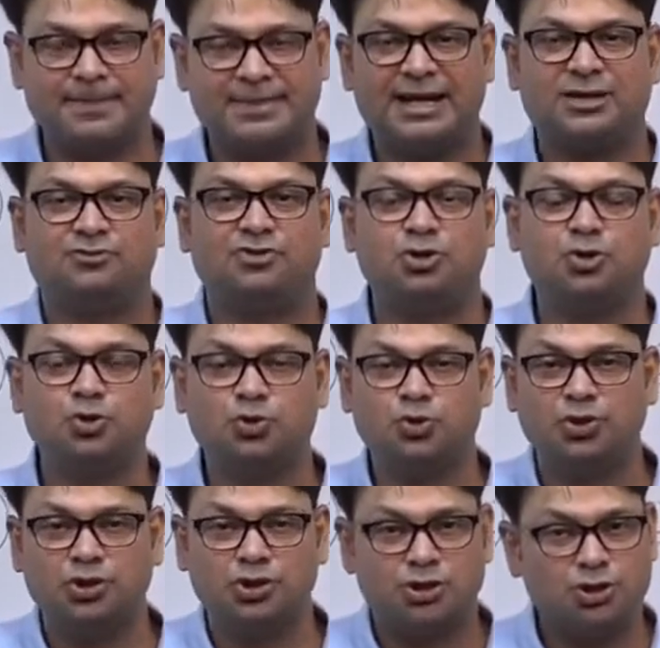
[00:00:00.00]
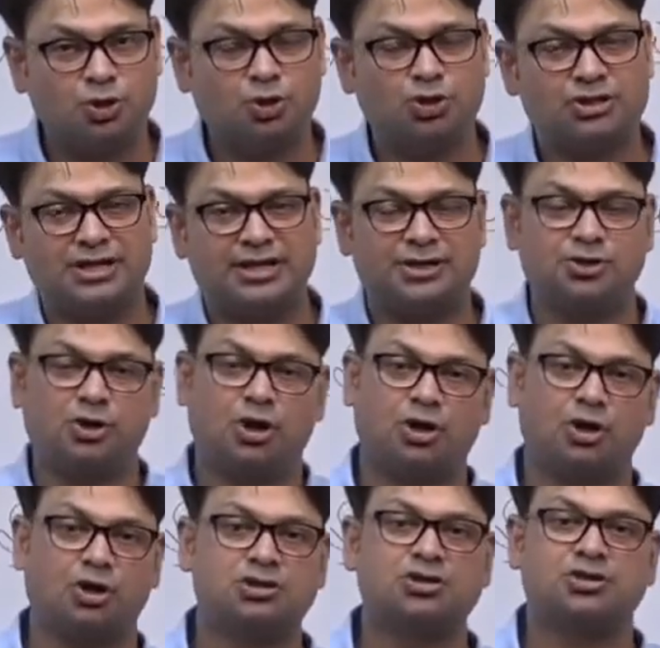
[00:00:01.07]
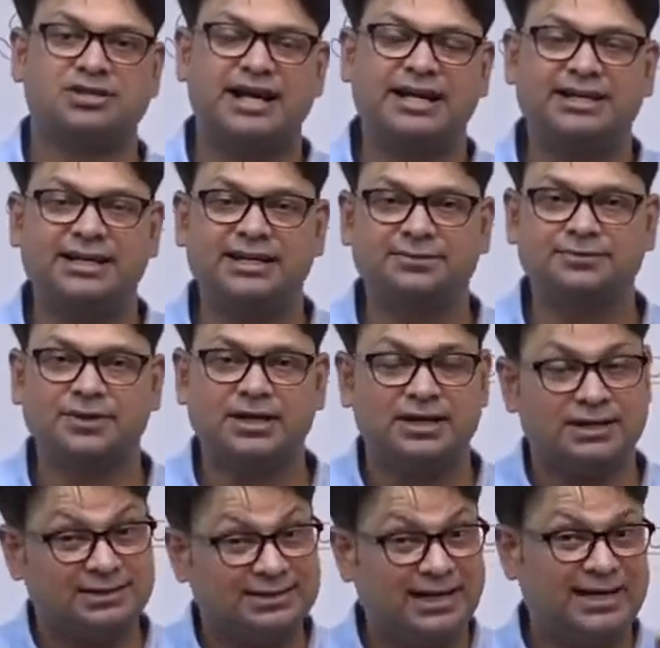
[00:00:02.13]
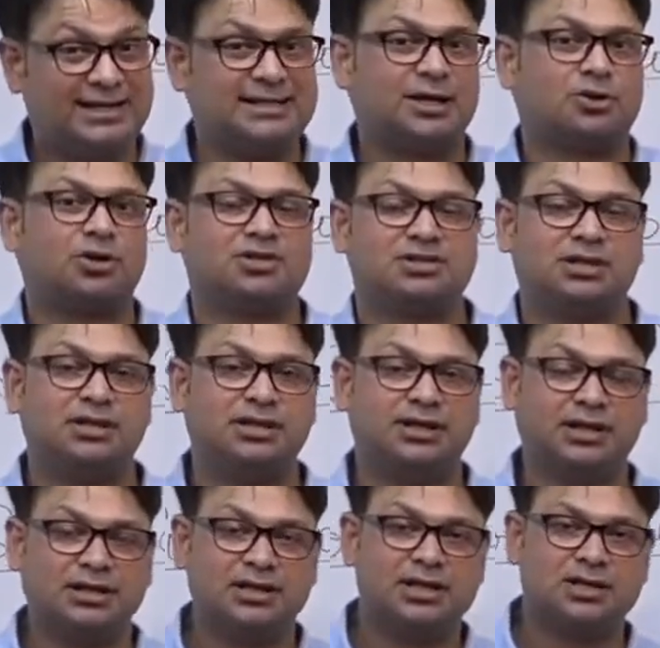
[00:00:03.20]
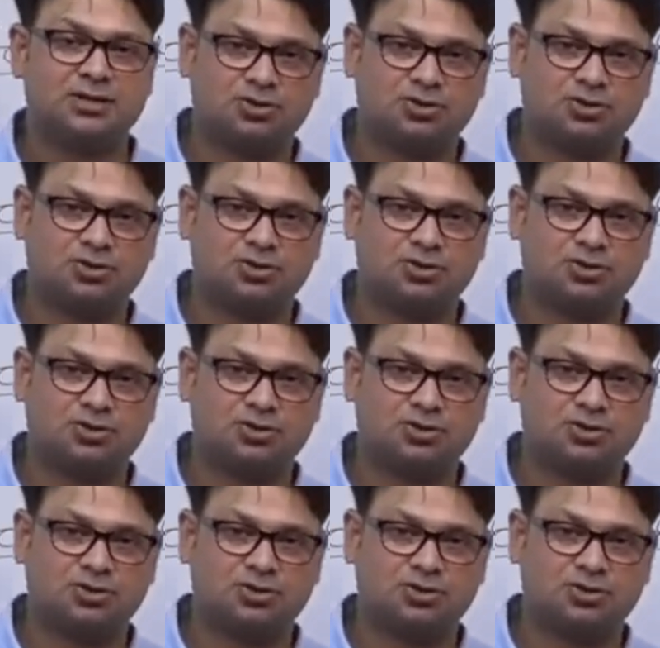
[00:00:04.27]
that you use in your own society, that is a question here.